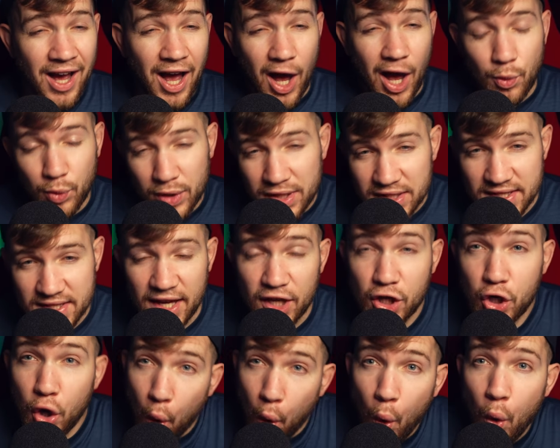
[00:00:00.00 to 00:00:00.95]
I wouldn't say
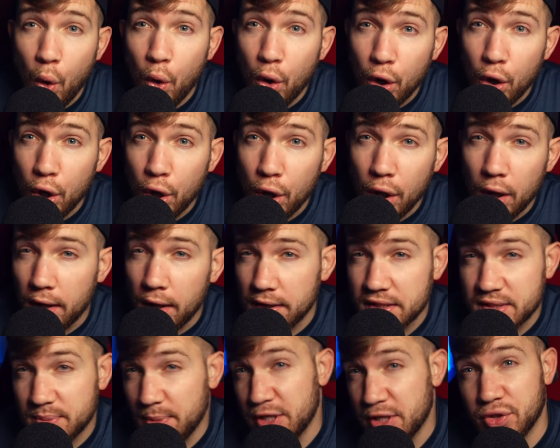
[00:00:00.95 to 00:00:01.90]
core
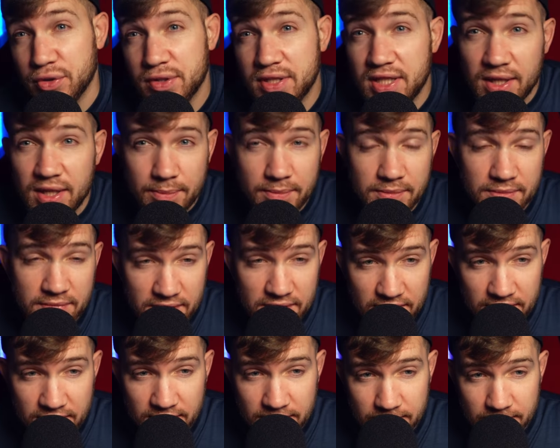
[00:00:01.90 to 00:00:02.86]
special
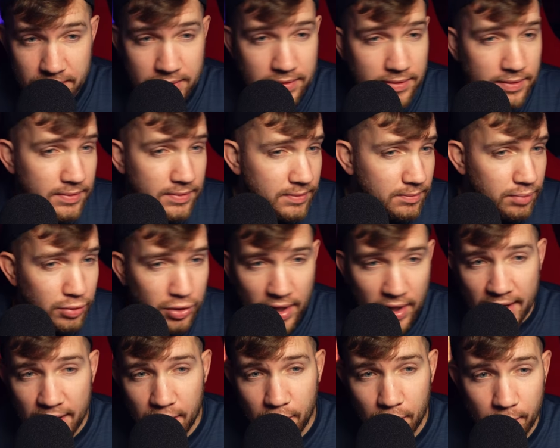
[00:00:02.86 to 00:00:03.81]
teams
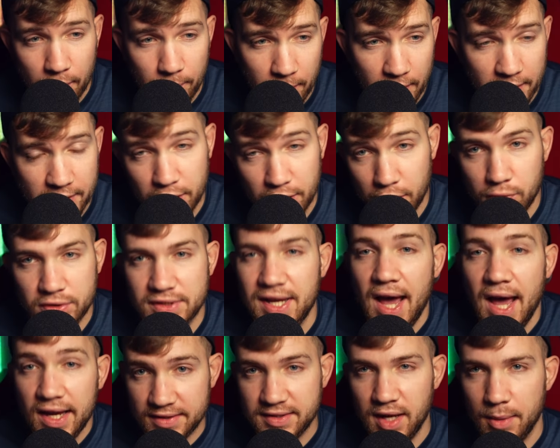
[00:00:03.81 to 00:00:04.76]
player, but, you know,
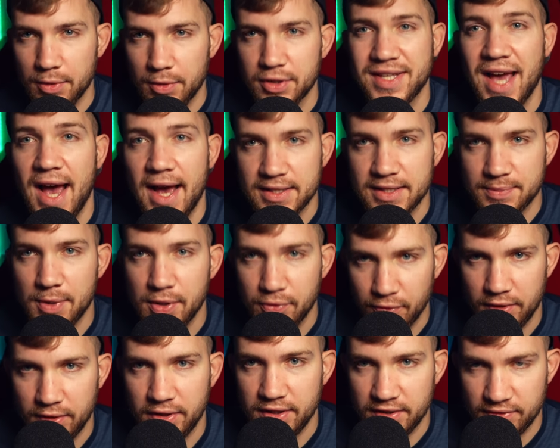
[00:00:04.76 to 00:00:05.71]
Ty Summers has been
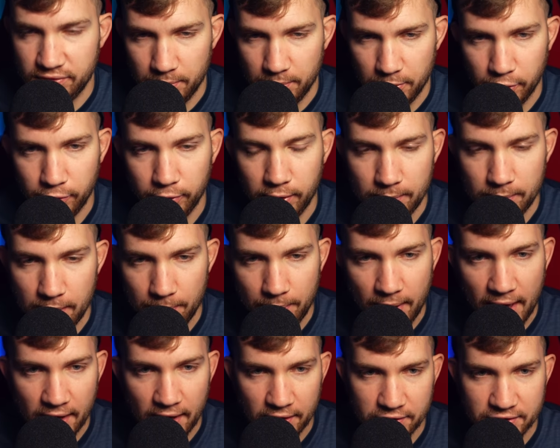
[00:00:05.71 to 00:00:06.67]
released from the Green Bay
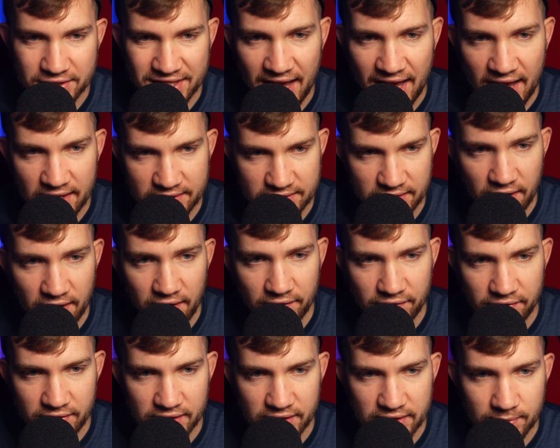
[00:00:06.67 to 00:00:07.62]
Packers as
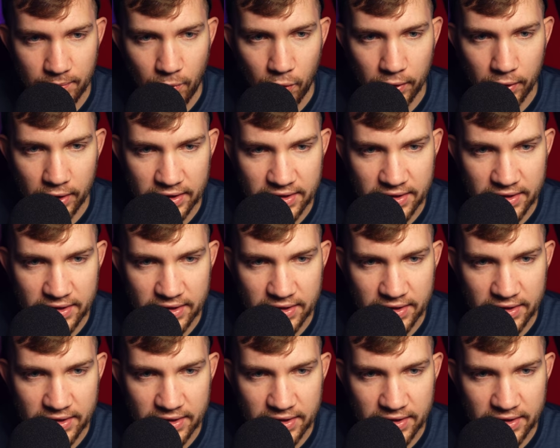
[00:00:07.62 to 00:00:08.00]
of this morning.